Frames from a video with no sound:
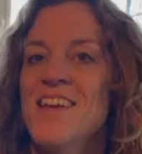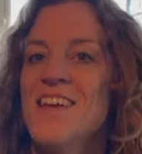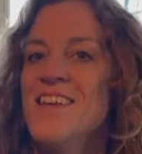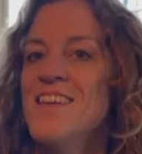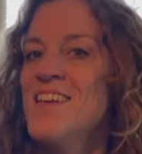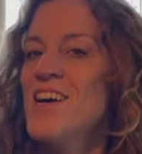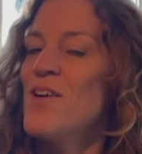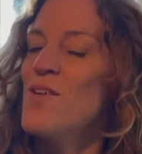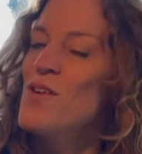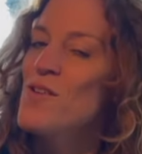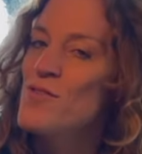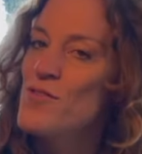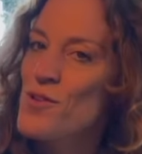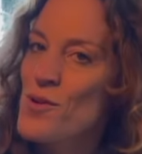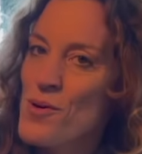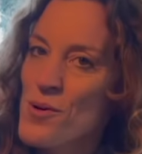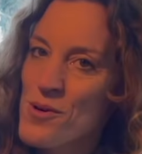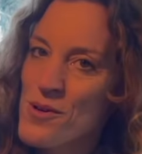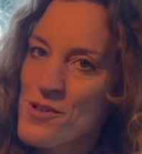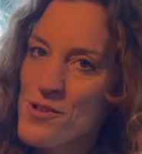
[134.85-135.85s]
Now, of
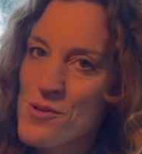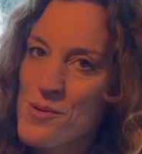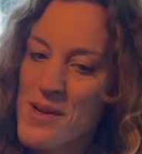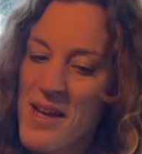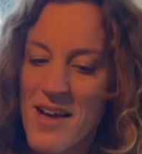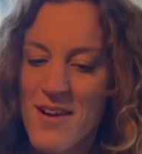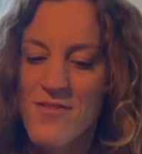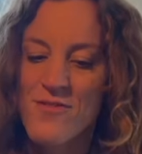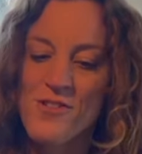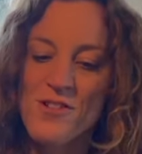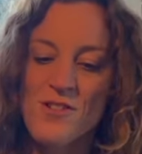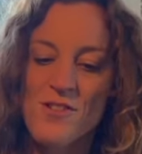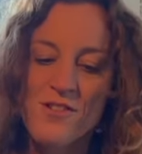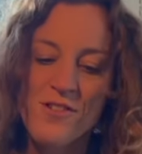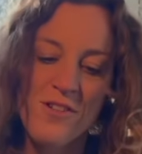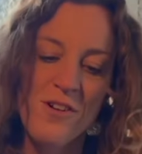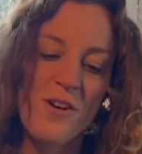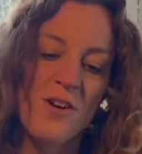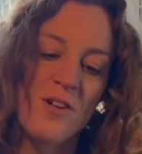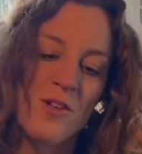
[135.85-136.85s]
course, we have to
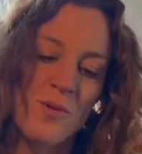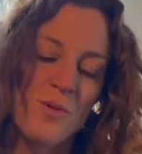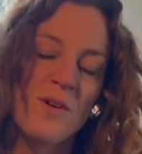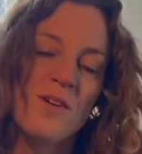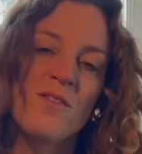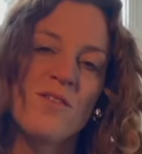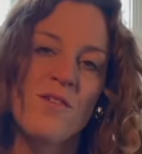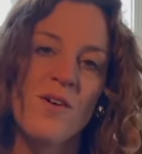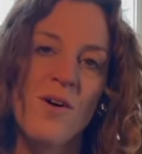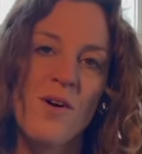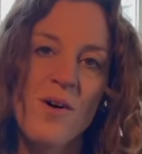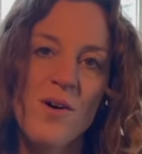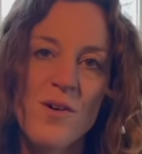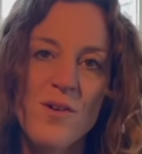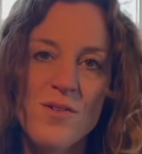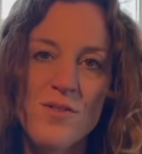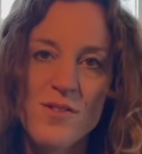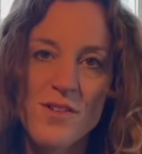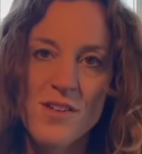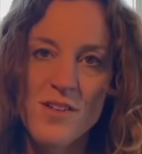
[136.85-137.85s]
start with
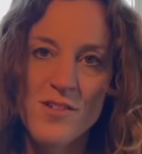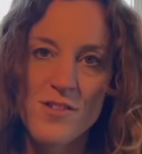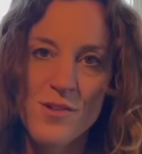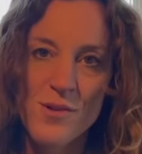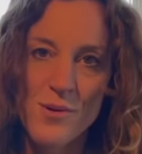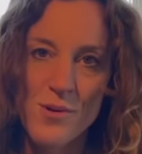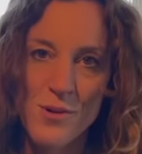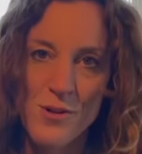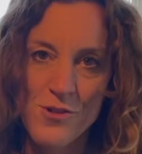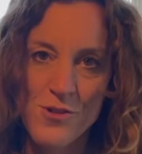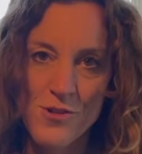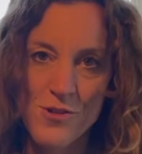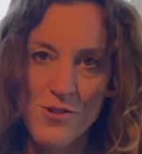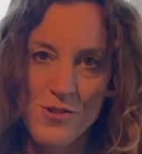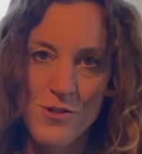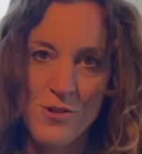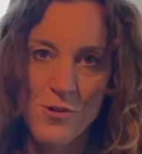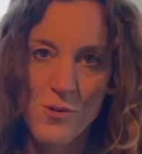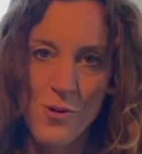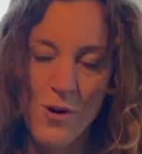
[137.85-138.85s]
all these gorgeous
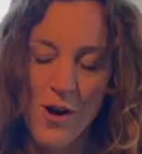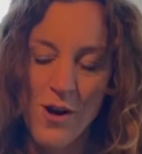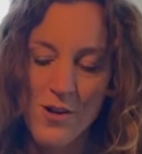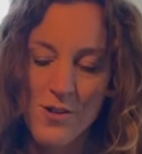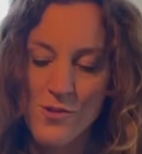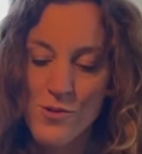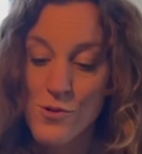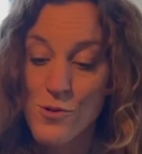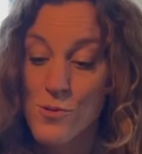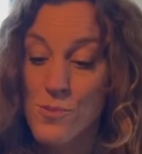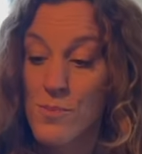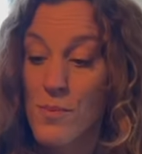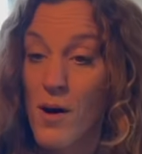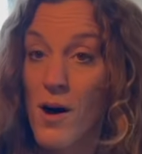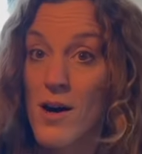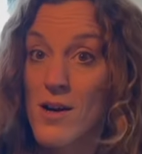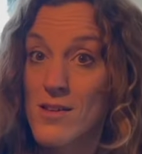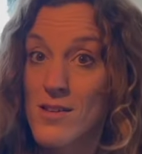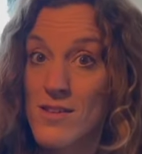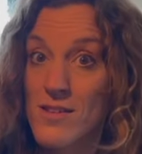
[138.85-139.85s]
crocks or
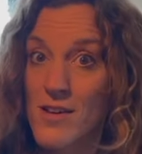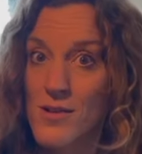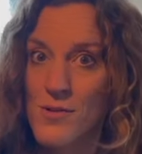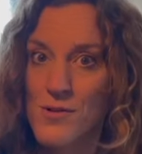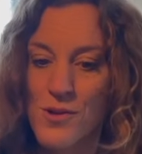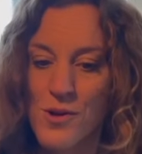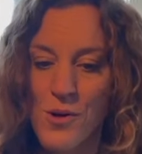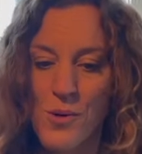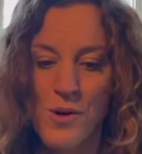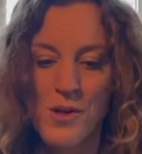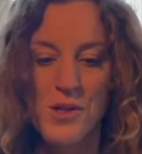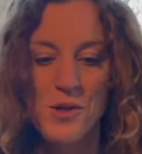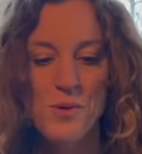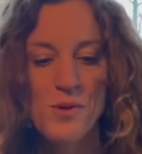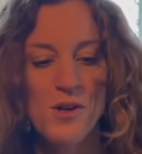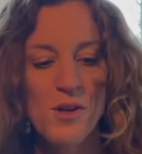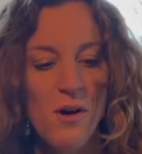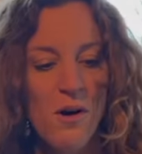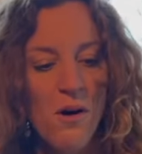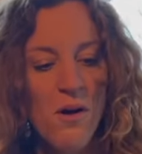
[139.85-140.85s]
pots. I don't know what you
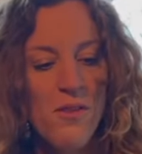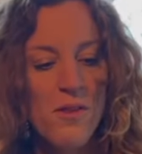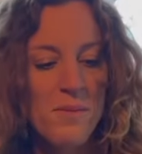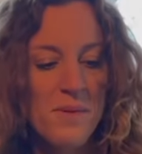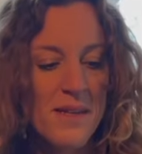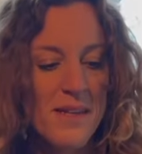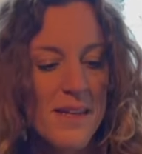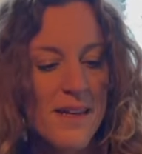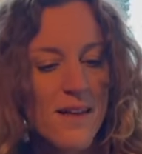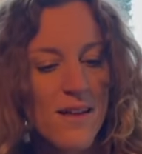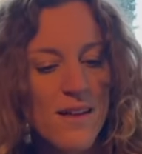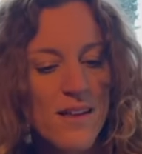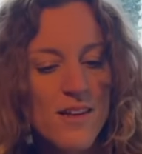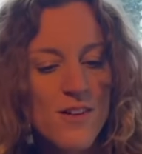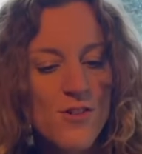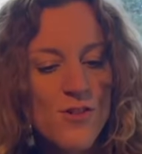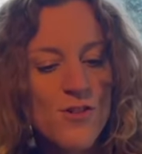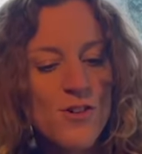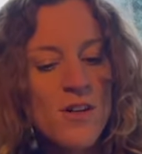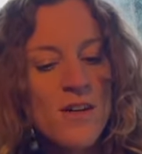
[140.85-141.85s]
would call them in
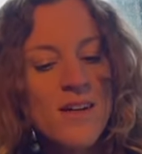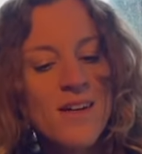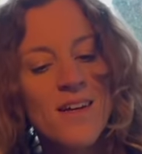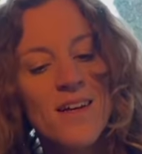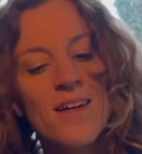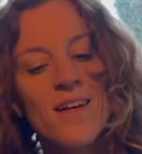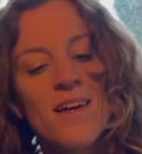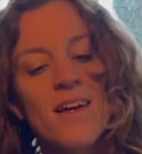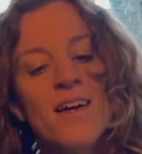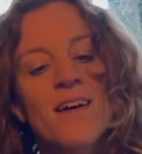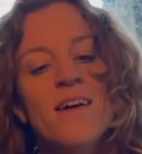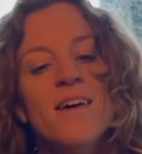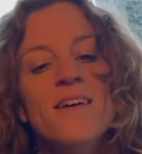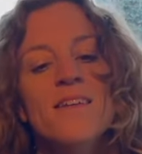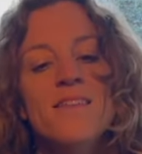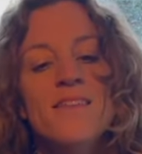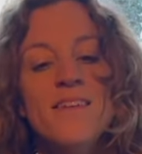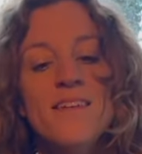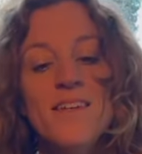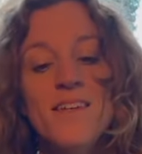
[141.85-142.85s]
English.
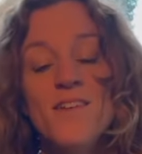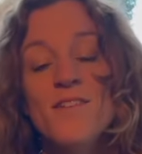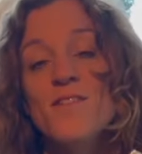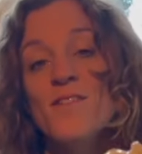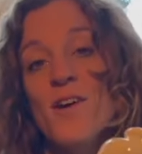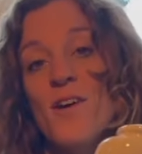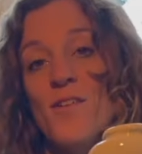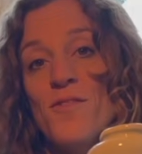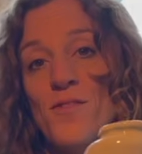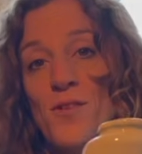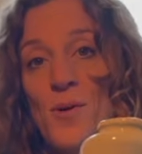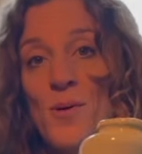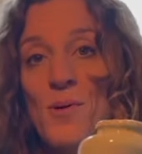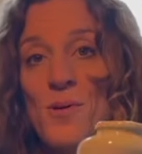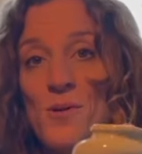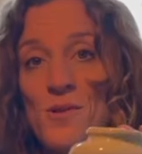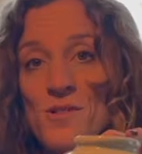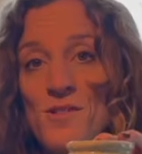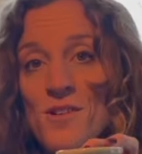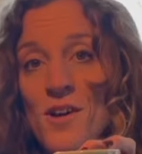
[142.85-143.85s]
These, of
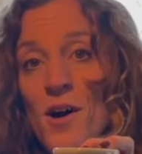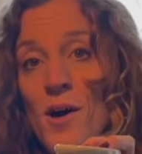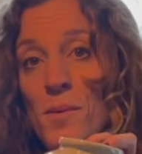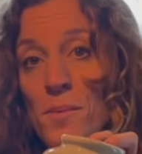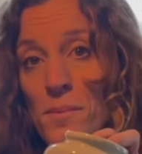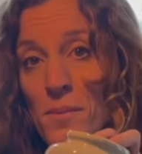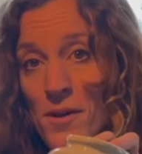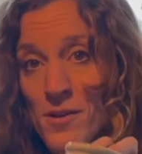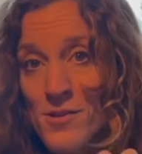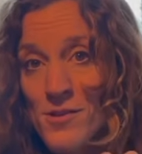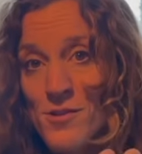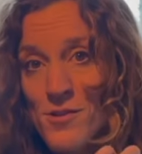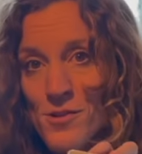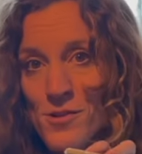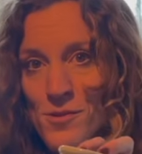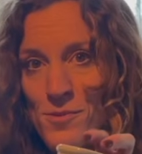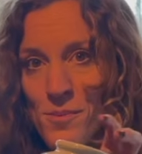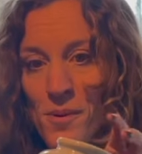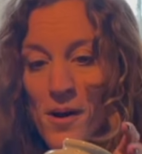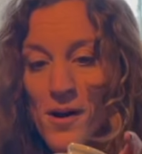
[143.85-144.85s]
course, are
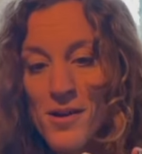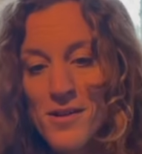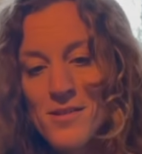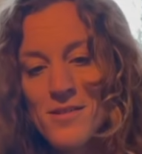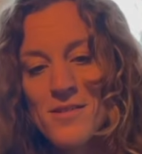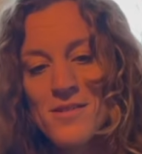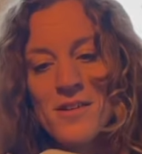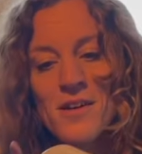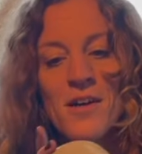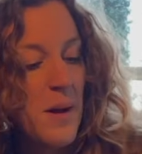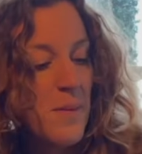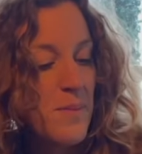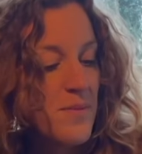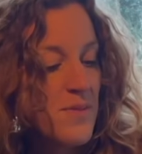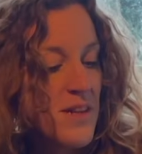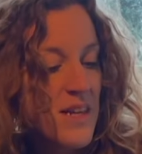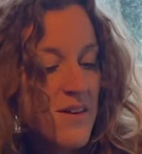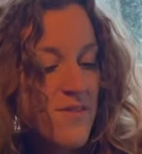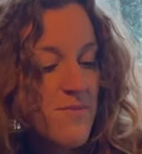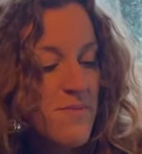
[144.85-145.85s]
mustard pots.
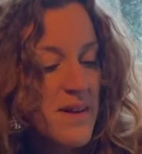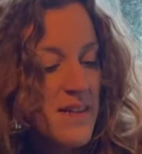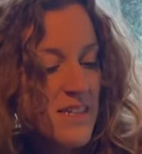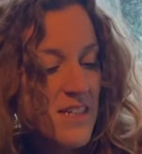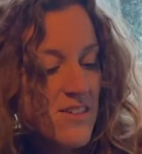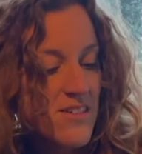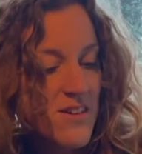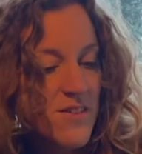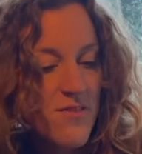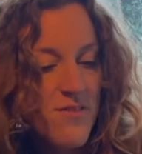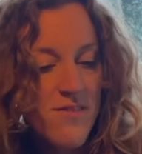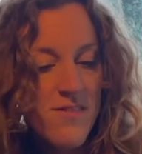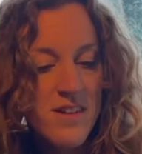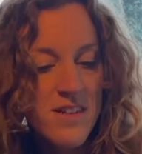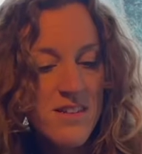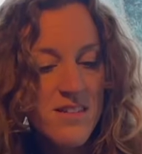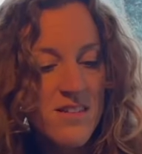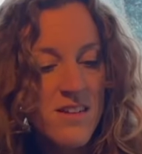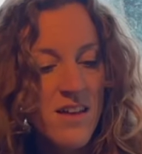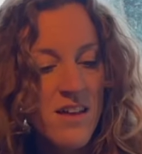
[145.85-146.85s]
They have many
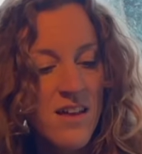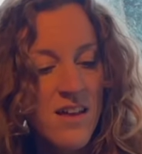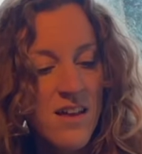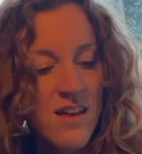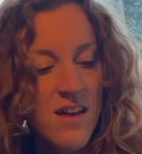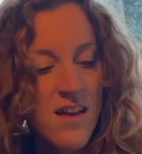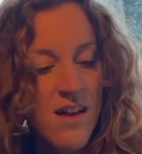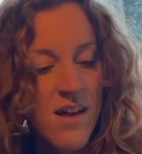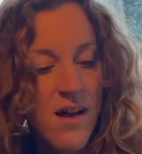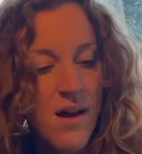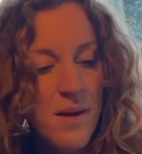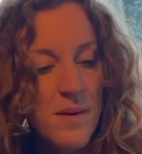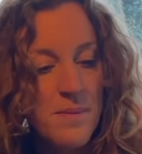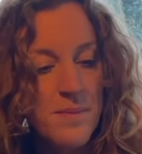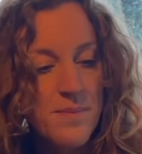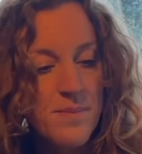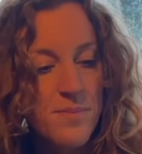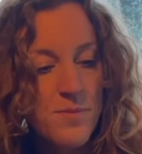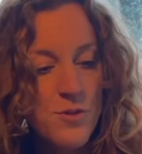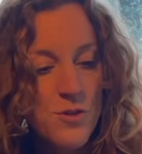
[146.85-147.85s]
different
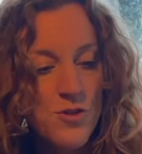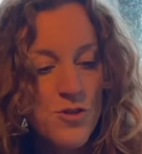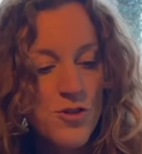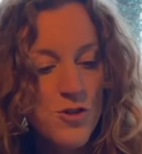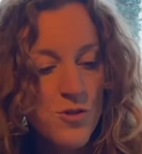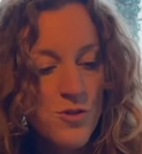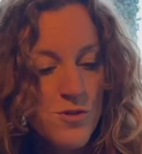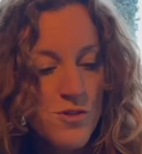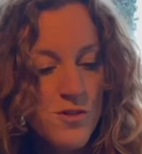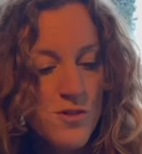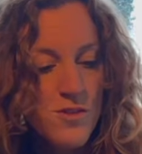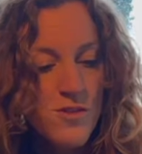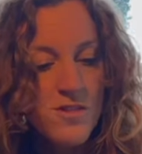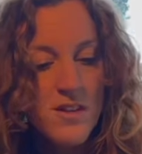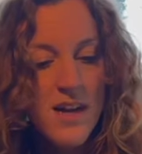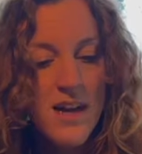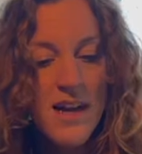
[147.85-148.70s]
producers.